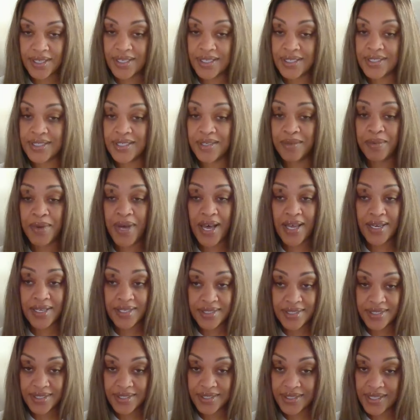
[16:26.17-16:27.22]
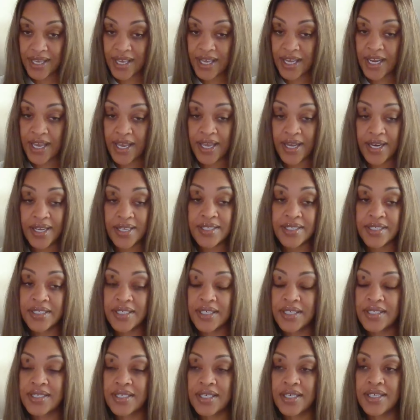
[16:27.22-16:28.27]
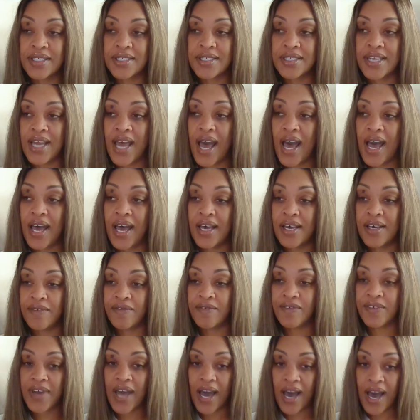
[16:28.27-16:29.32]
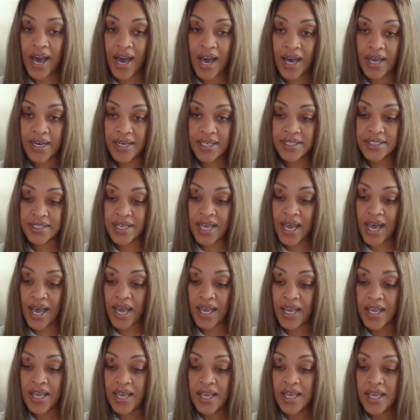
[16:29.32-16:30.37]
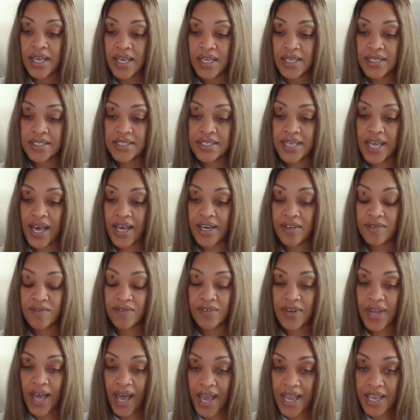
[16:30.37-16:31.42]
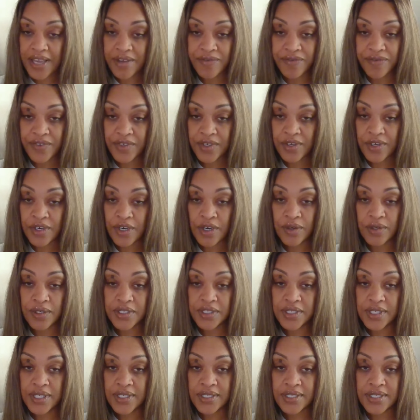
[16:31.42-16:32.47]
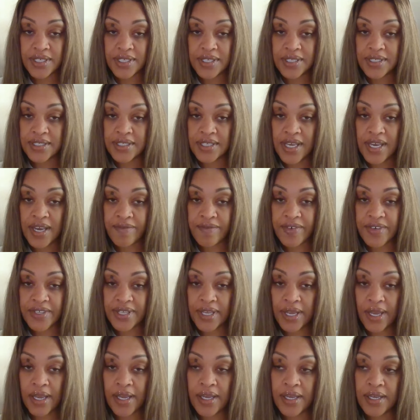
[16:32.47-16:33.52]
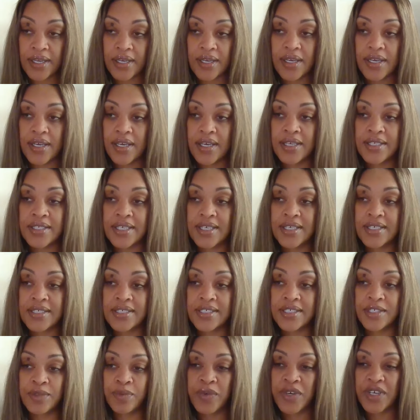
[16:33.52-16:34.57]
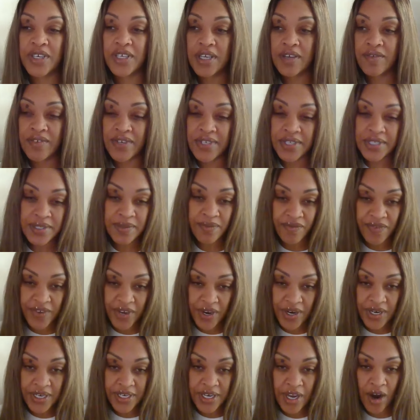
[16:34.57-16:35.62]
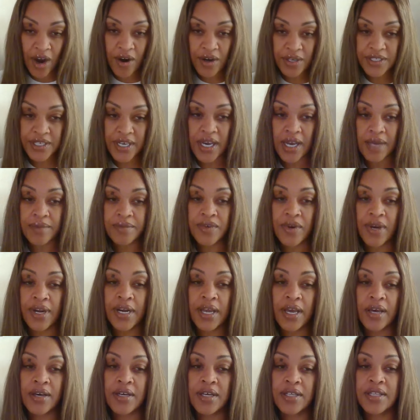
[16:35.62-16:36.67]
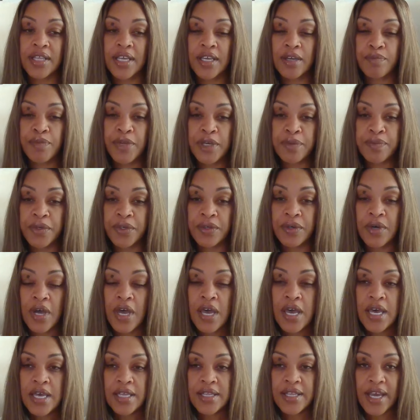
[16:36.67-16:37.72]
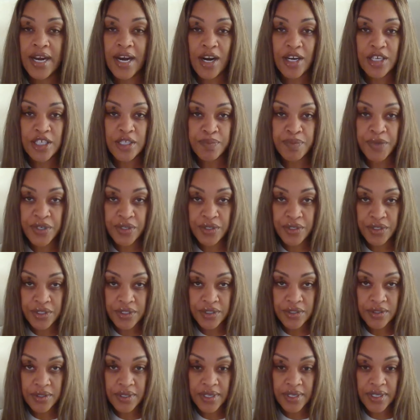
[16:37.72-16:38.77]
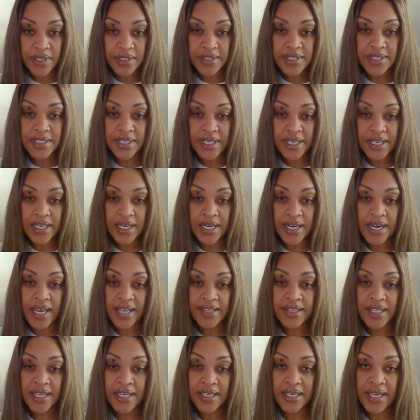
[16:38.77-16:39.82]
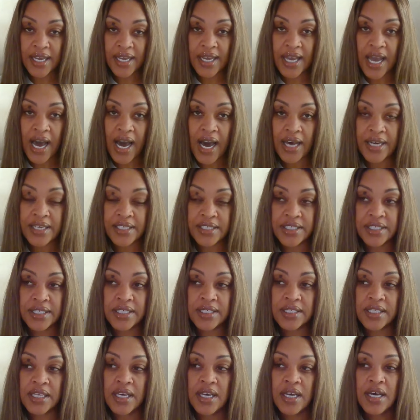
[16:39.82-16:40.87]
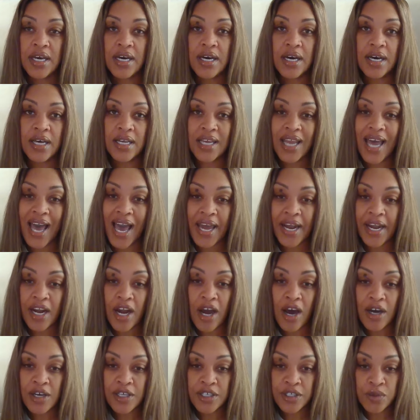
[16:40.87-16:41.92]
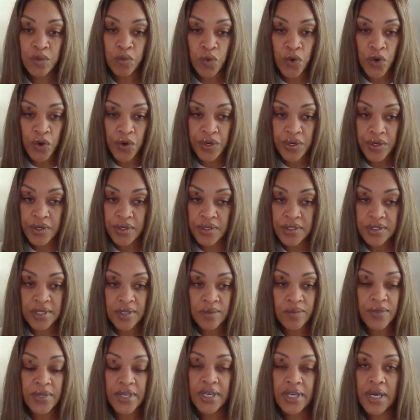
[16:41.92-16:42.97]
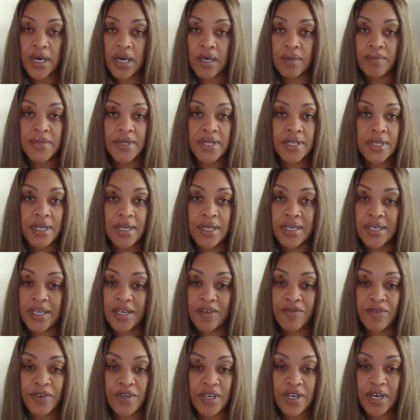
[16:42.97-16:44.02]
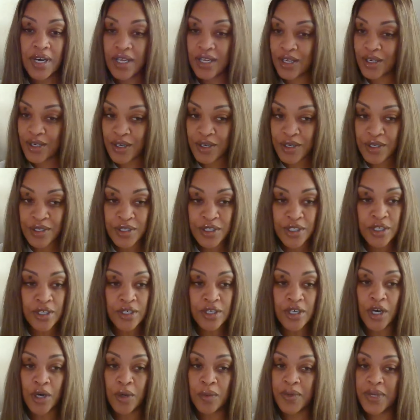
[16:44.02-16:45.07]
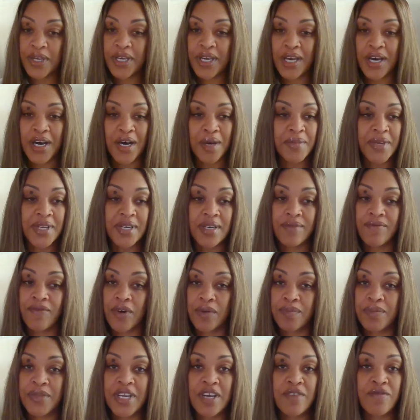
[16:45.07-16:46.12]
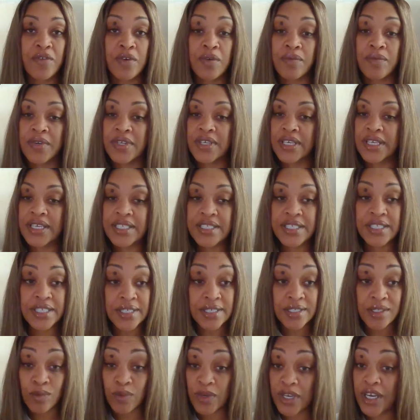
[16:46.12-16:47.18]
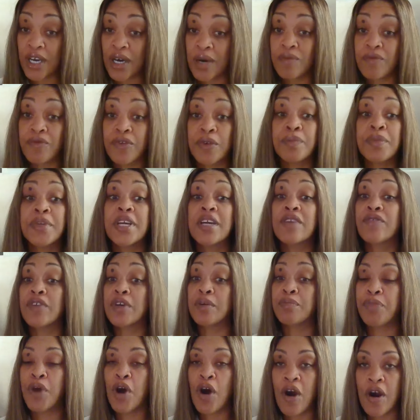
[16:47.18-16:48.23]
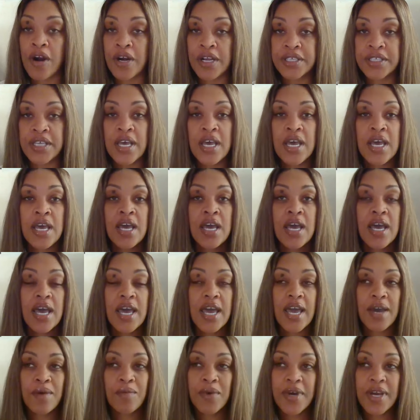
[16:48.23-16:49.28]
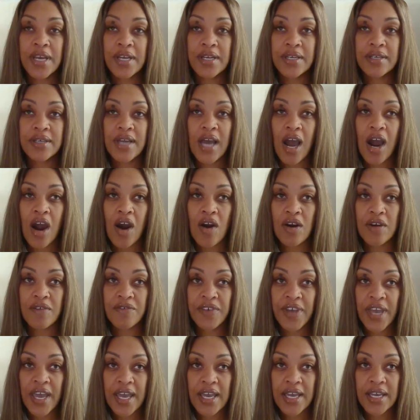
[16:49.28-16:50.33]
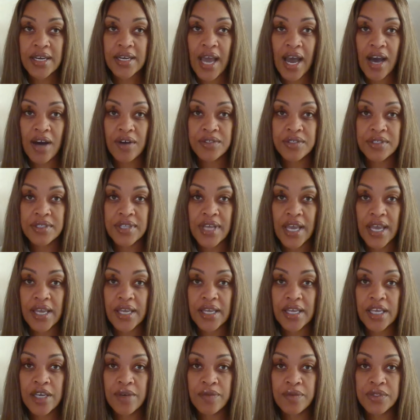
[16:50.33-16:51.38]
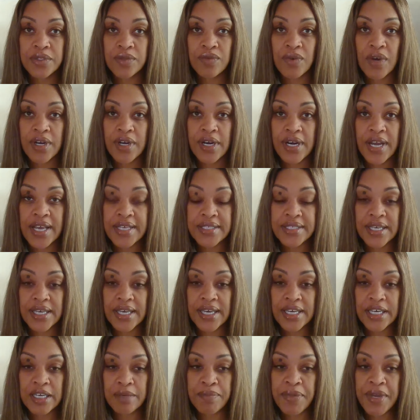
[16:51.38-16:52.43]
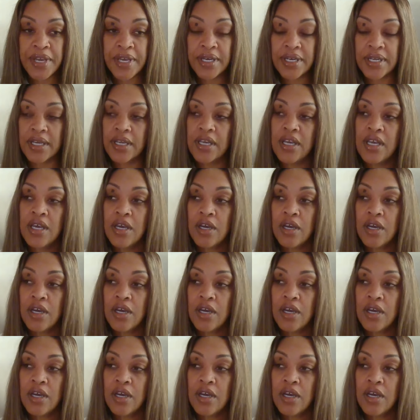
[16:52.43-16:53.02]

It's the yeah. policies, and and yeah. it's just, it's not of God. It's not it's not of life. You know, it's it's, it's everything. It's, it's we're living in some very dark times right now, and I think people that are spiritual can see it, and I think that God is just aligning all his warriors and we come in, in different come colors you know we come in from different religions we come from different parties and when RFK announced that he was running as an independent,